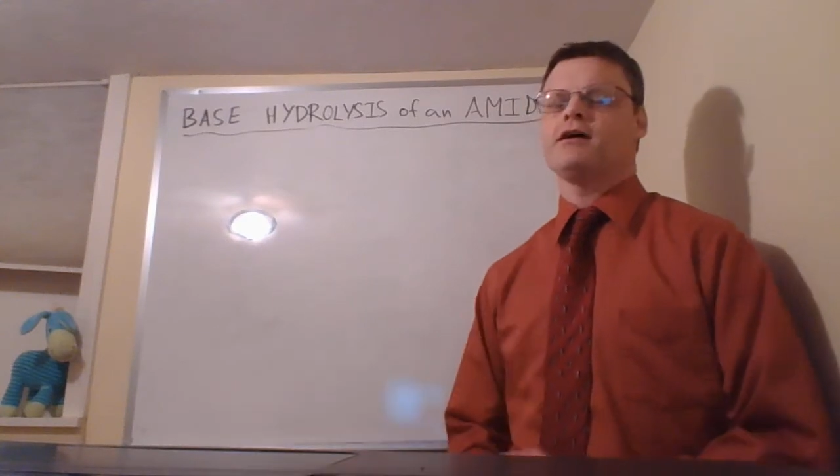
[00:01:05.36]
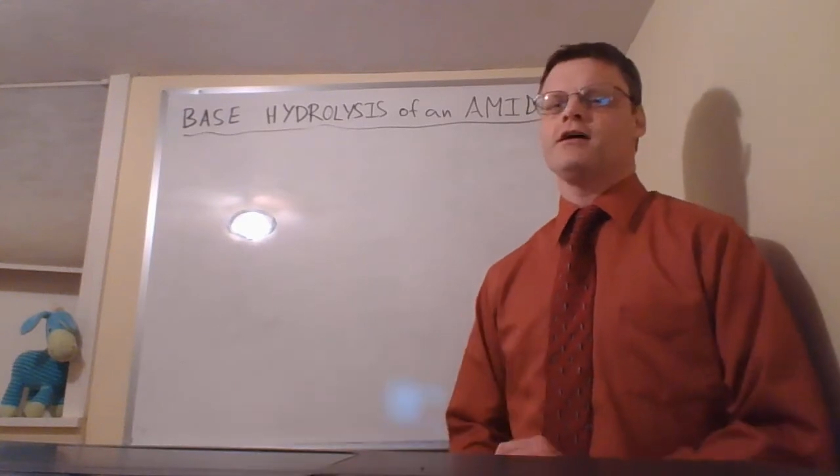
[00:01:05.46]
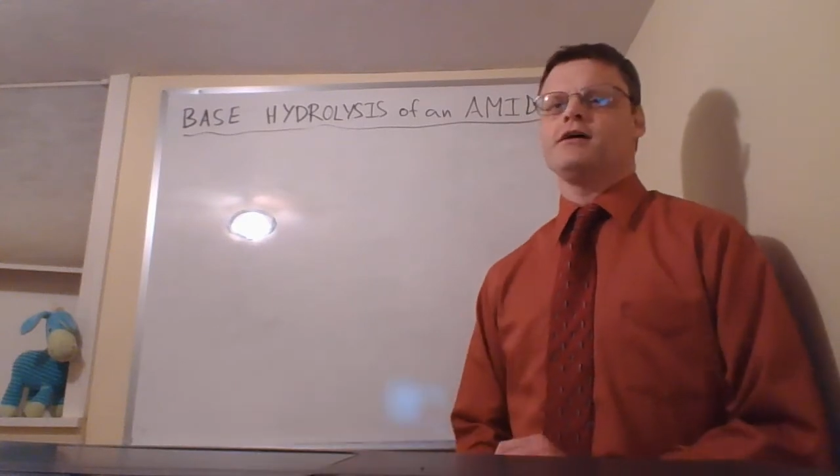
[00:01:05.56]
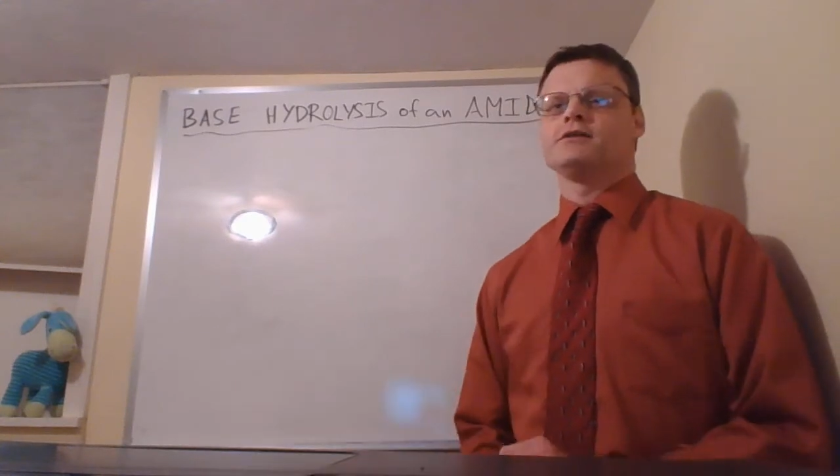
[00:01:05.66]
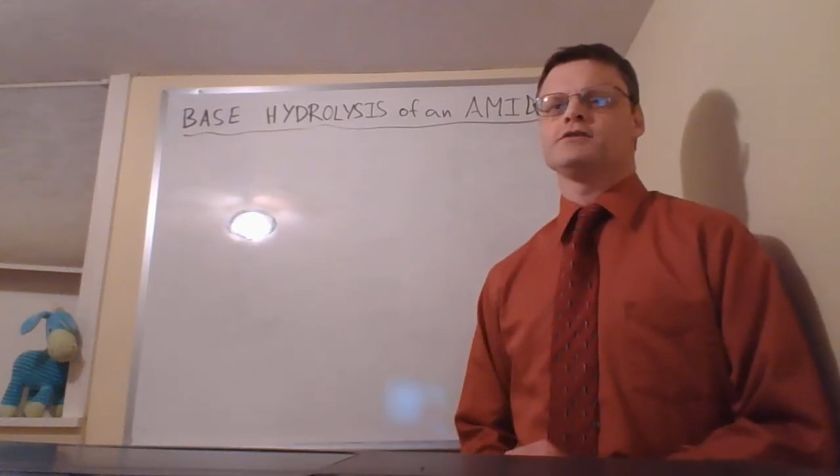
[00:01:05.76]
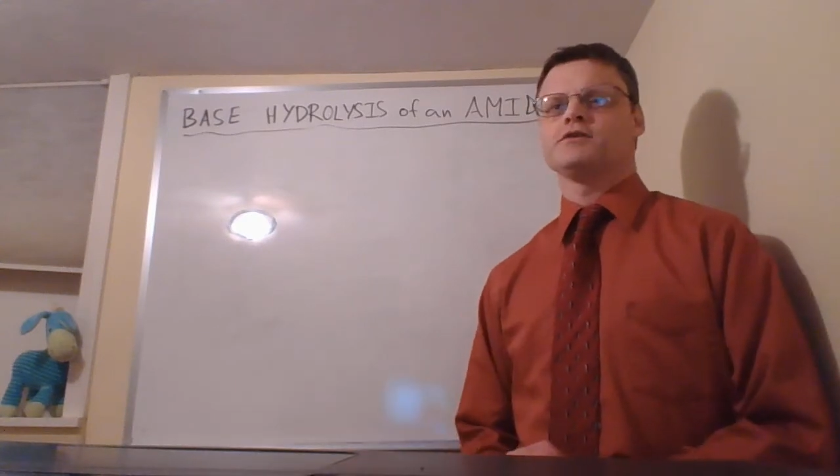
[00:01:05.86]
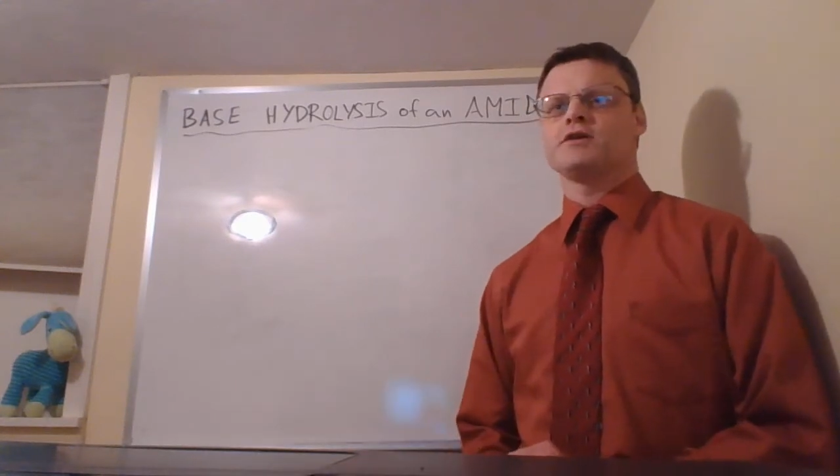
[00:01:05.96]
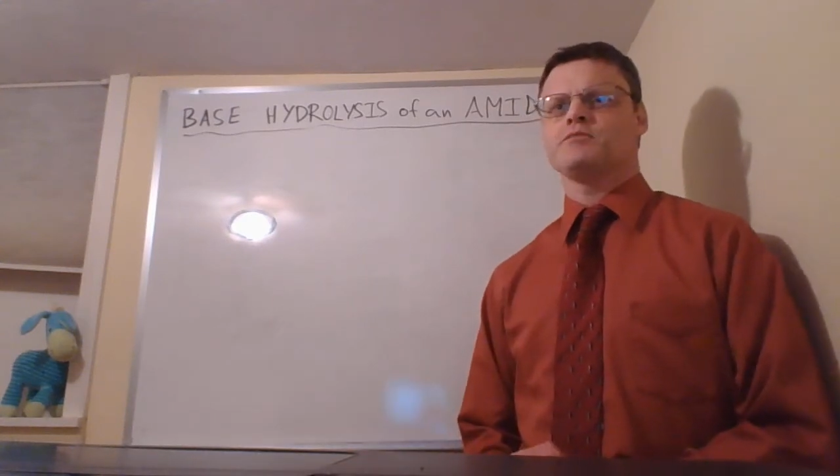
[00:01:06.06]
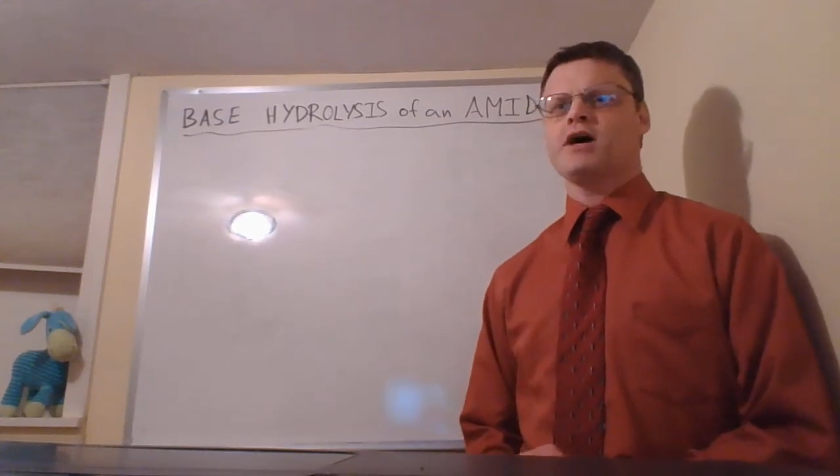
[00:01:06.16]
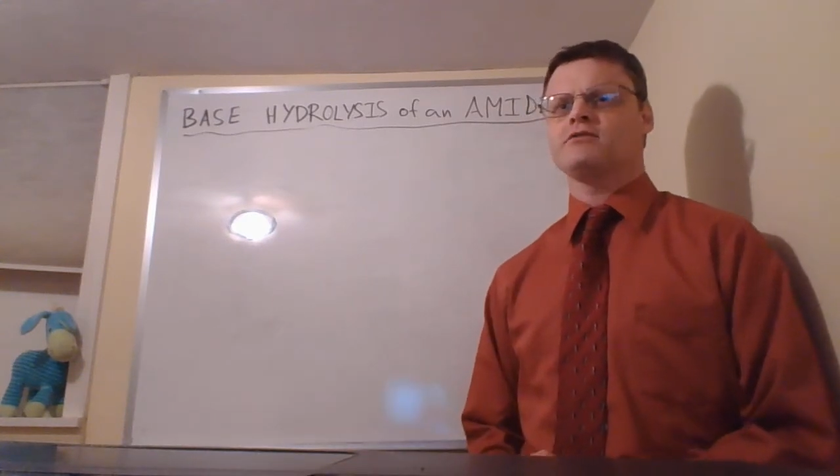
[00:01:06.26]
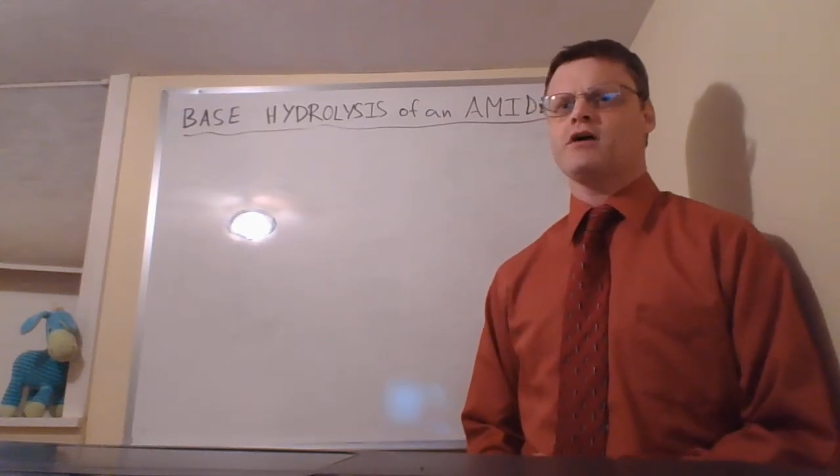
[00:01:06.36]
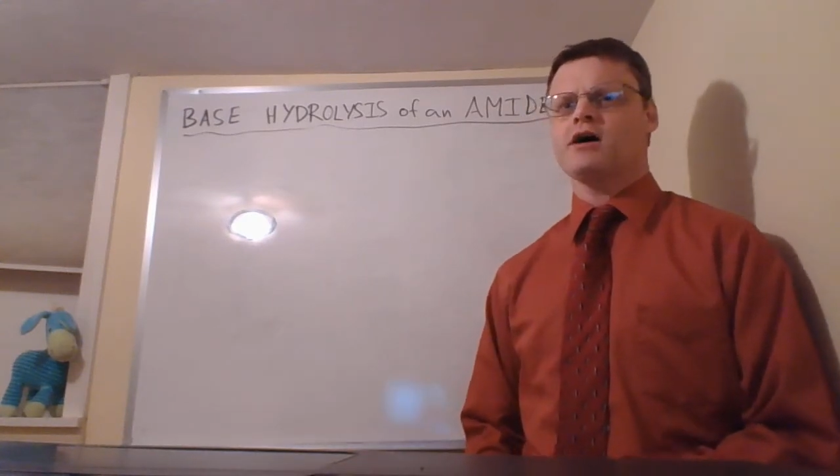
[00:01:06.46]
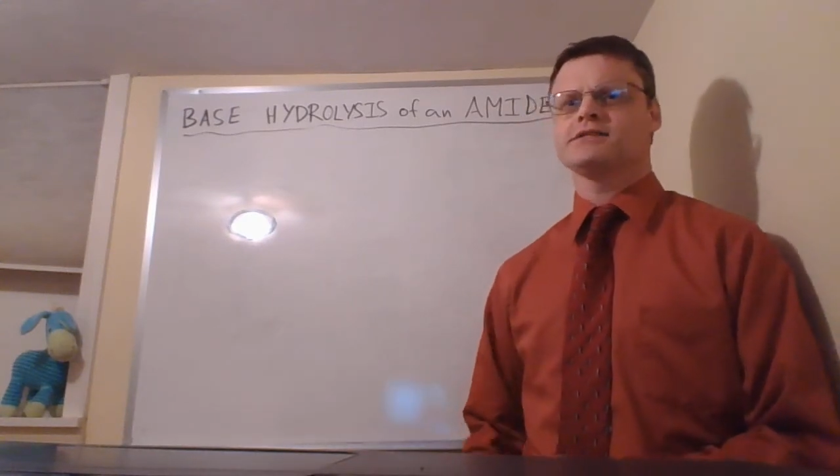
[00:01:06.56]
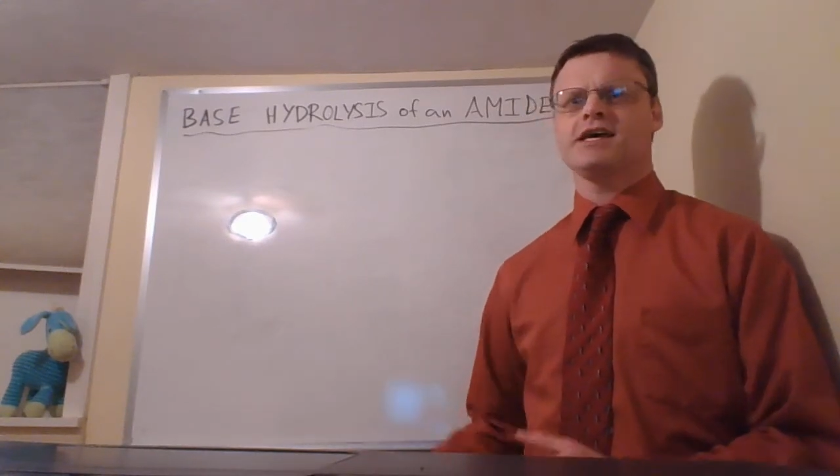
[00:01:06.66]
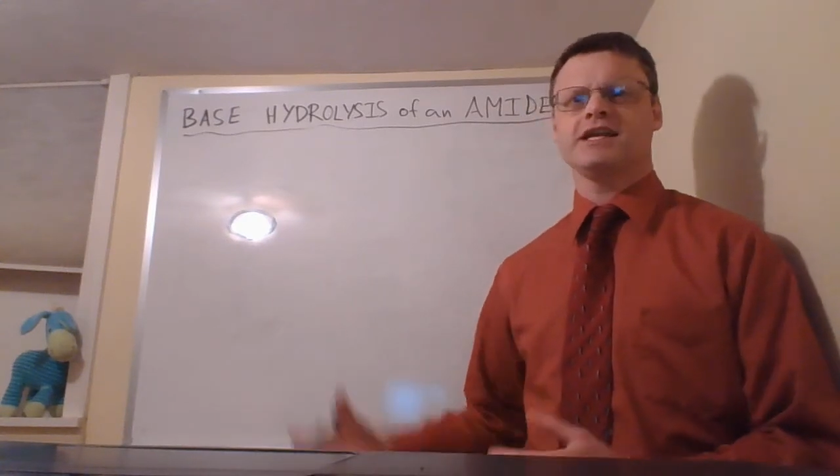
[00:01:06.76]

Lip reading: sodium hydroxide.